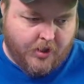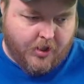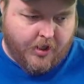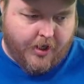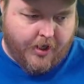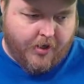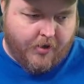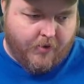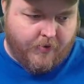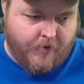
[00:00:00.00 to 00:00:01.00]

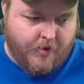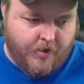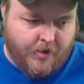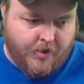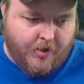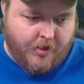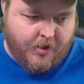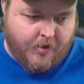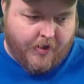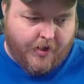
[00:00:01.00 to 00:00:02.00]
Uh-oh.
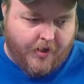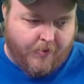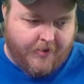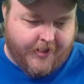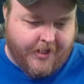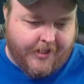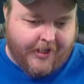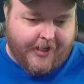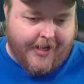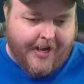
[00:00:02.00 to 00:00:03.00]
The other one's going to need a
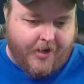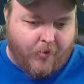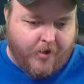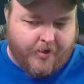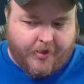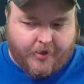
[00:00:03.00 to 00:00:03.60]
lot of work.